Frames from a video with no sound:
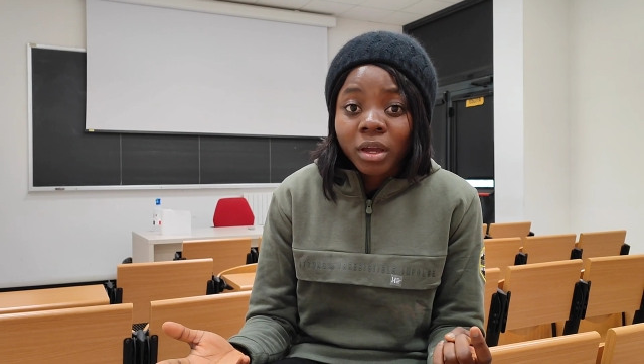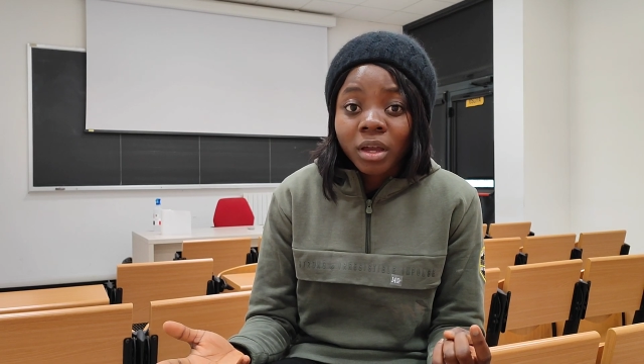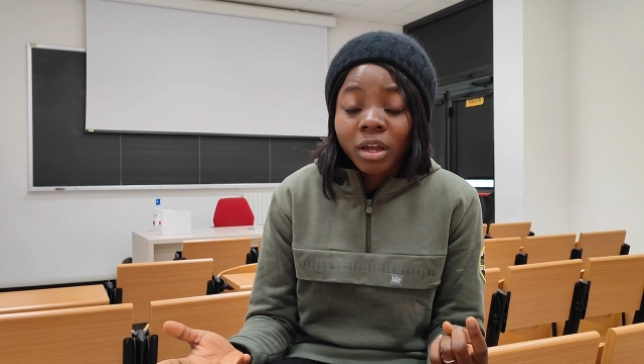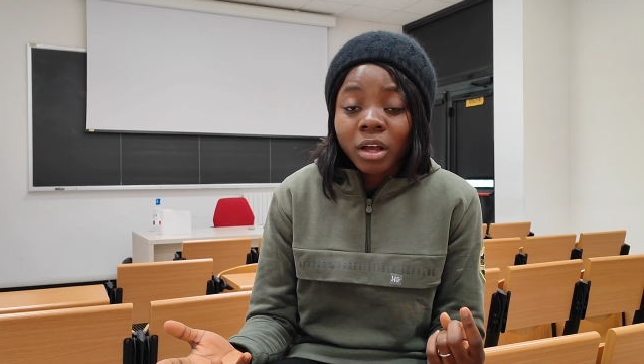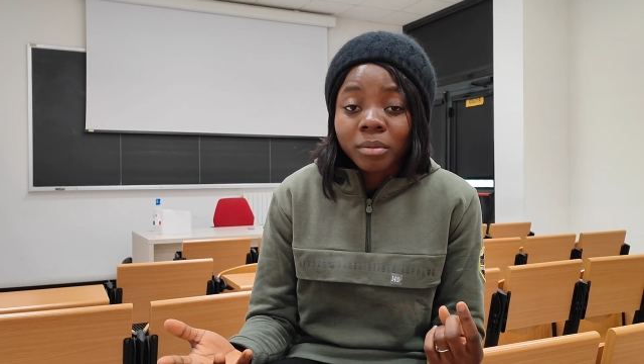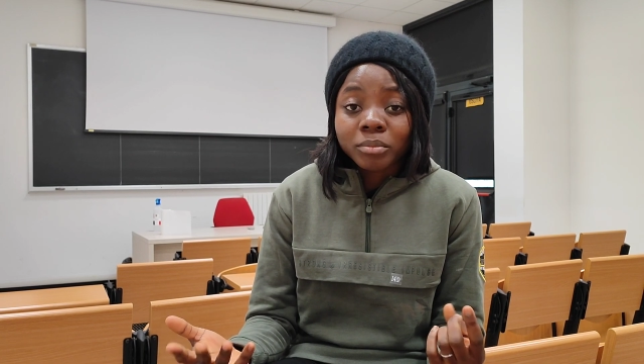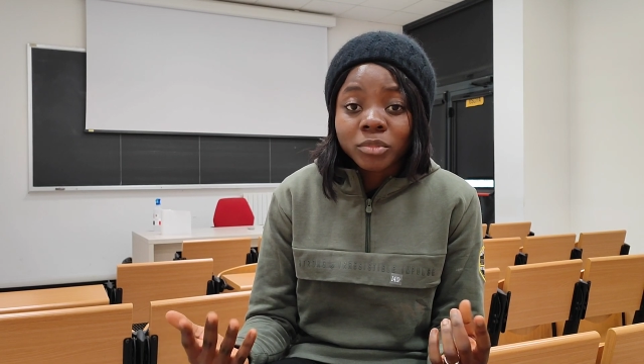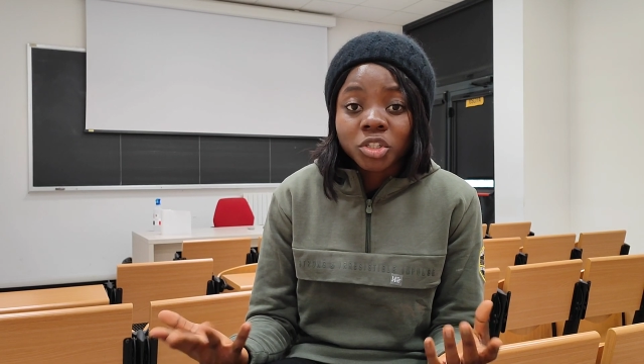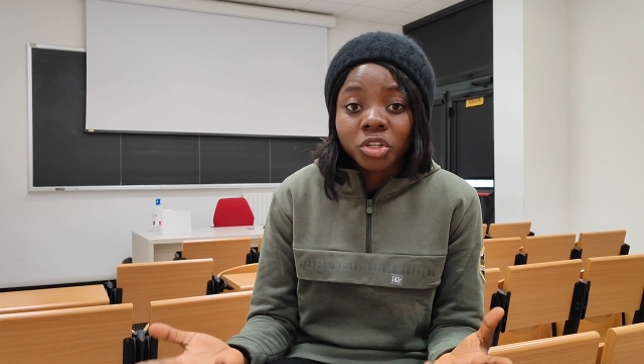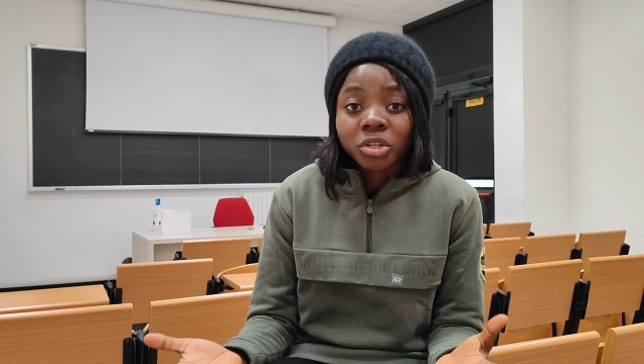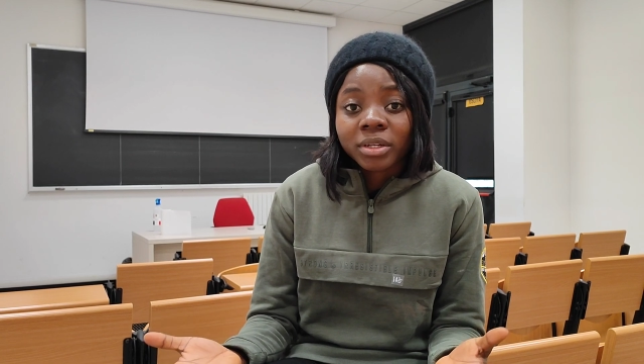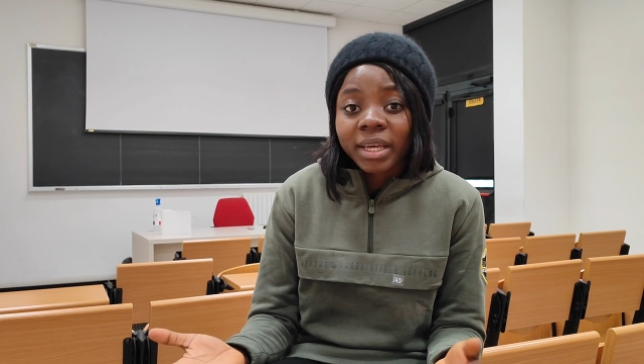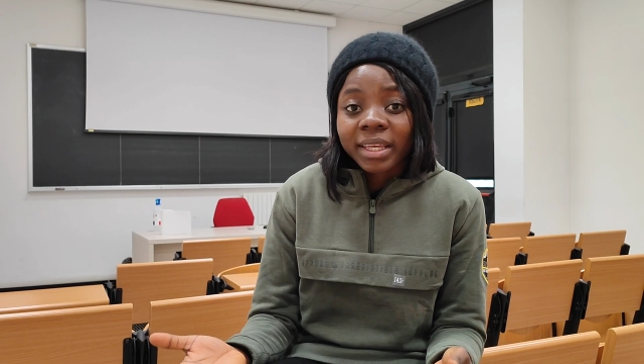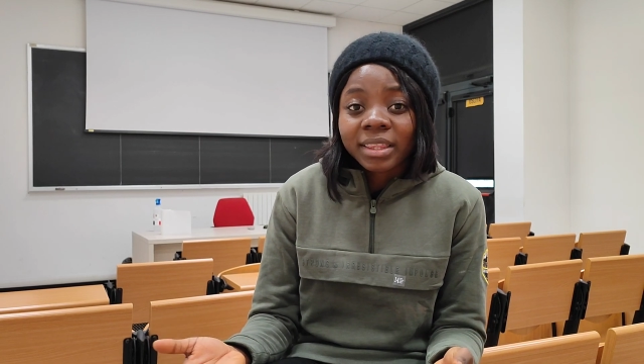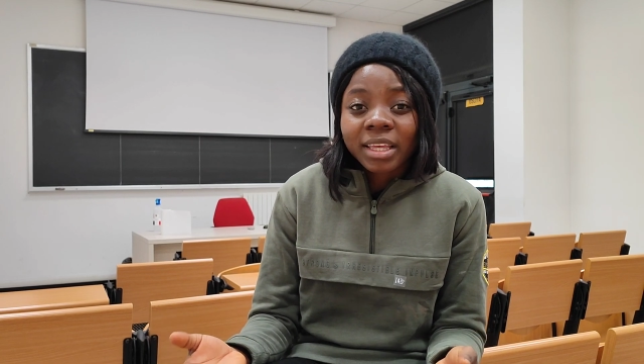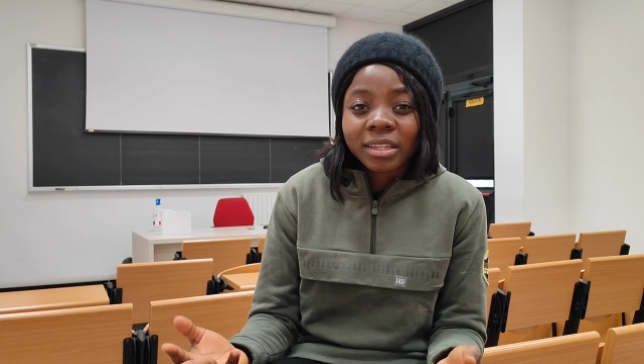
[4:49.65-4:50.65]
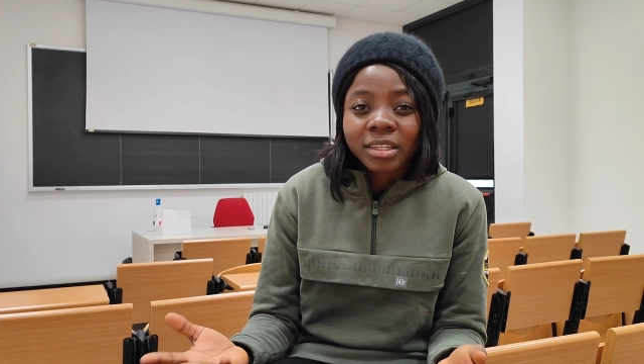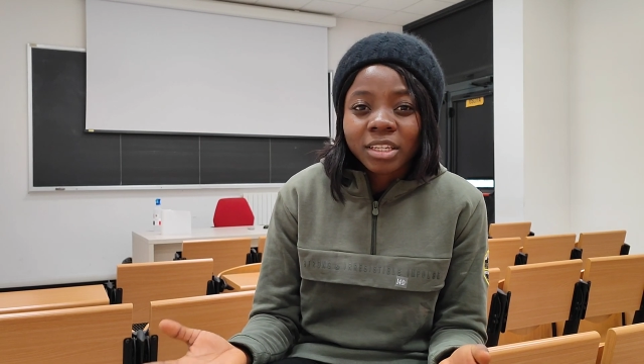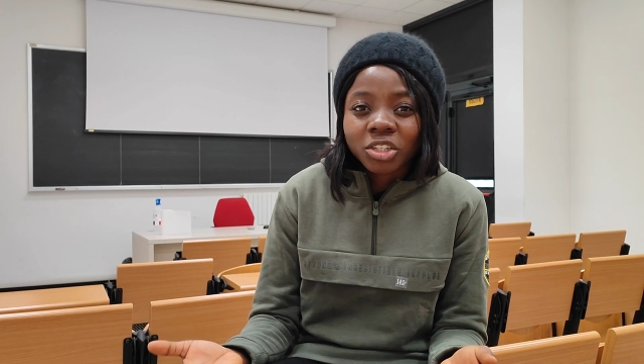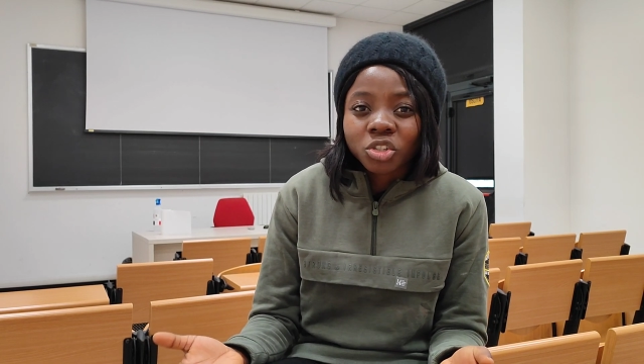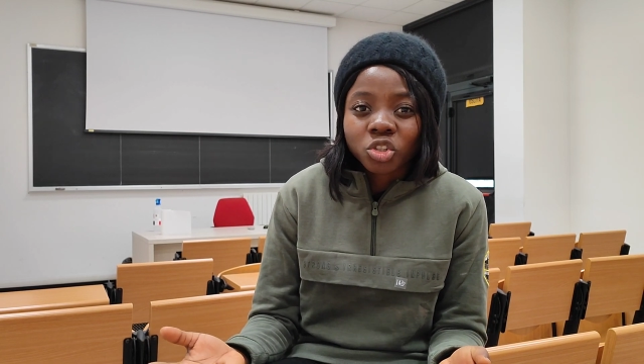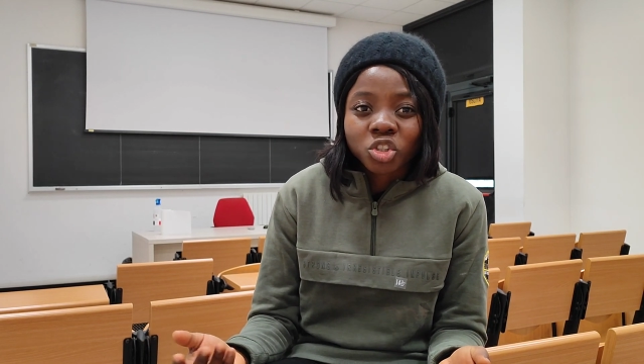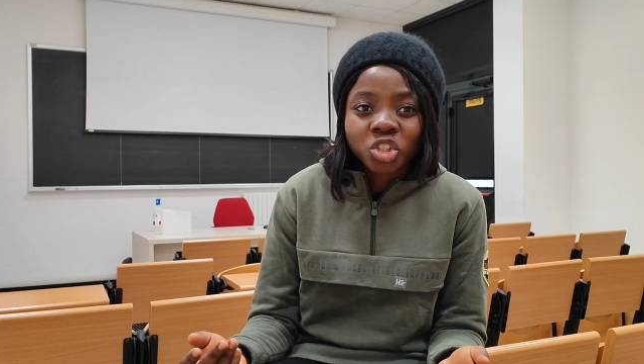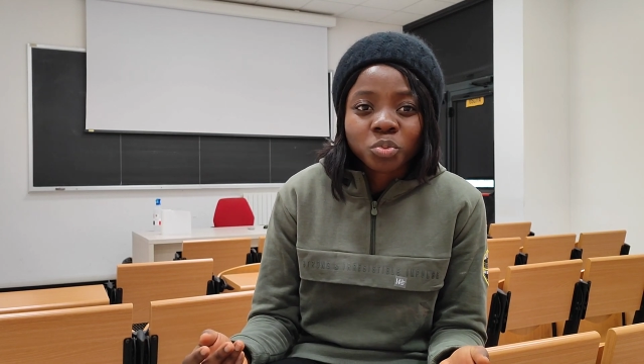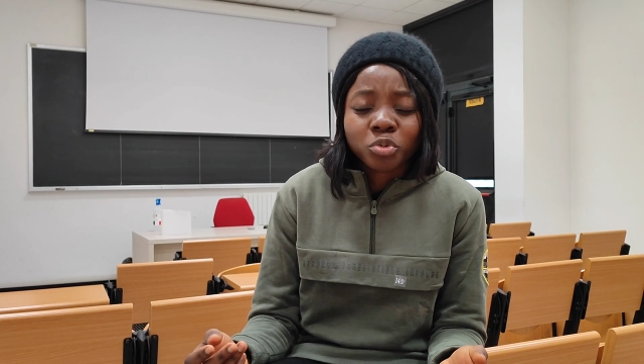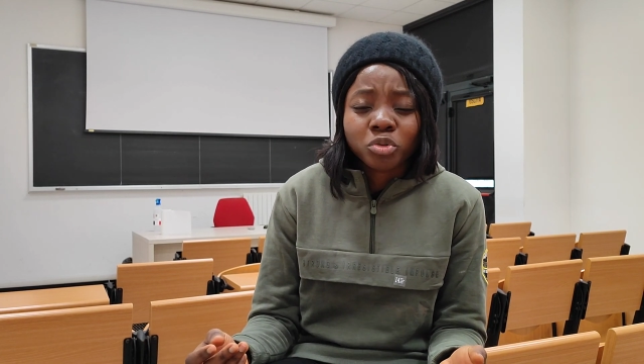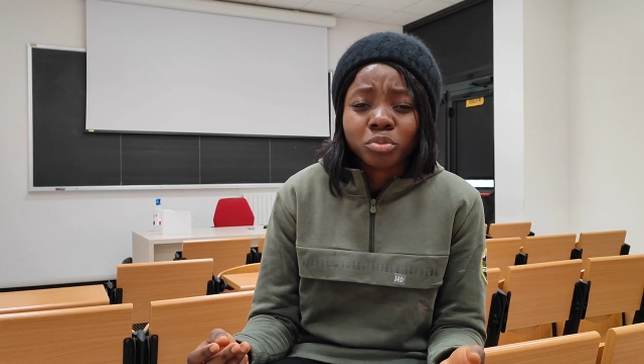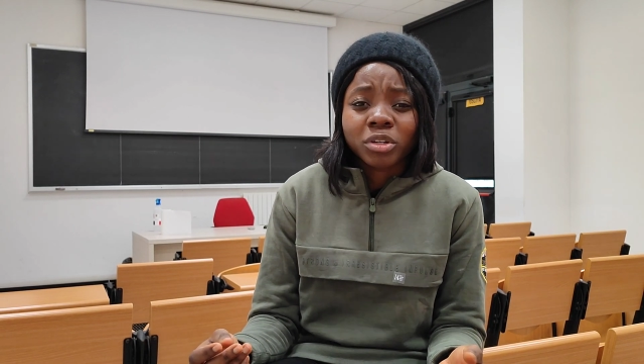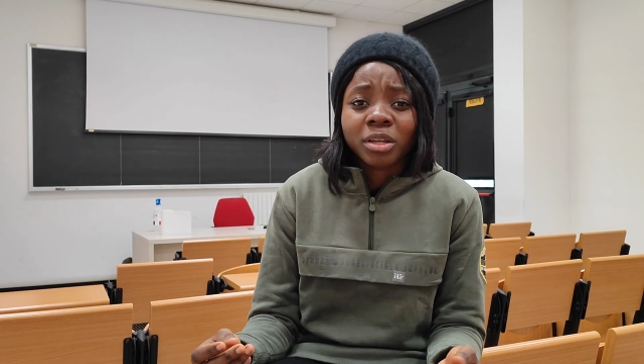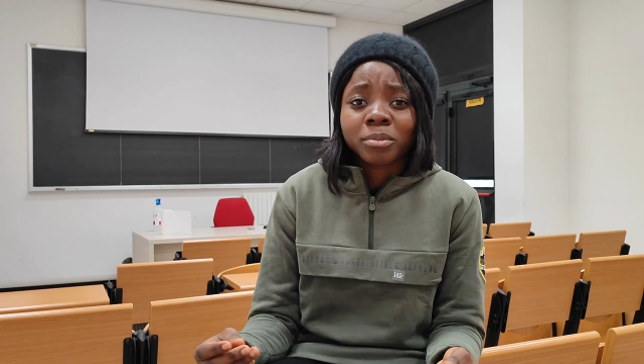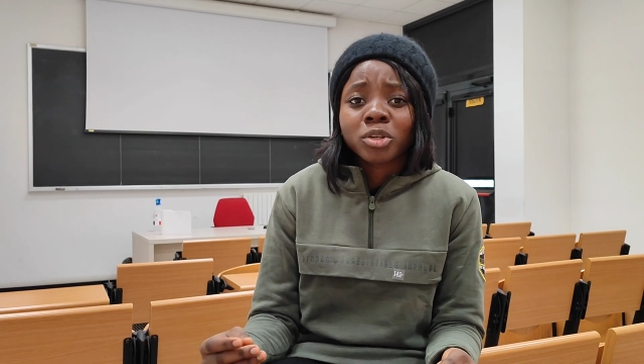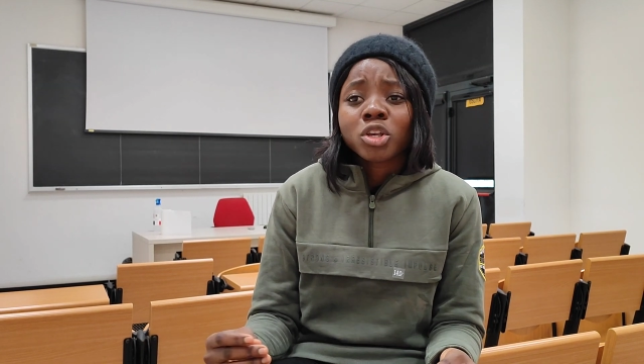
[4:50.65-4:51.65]
the United Nations
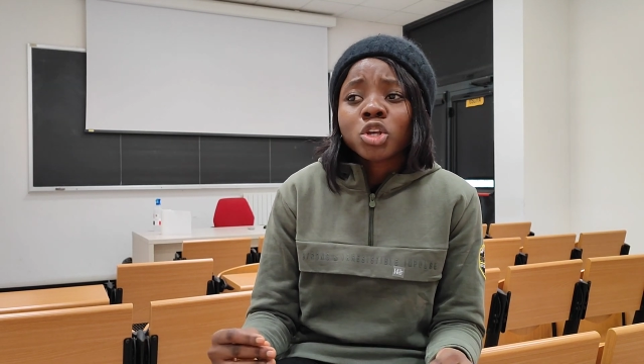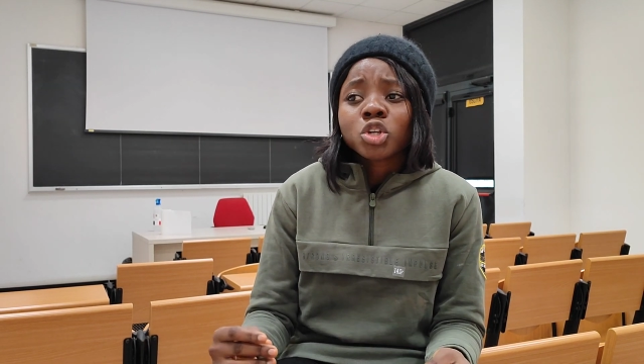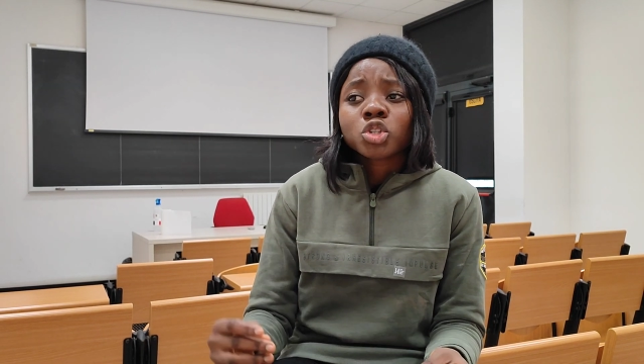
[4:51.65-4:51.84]
problem.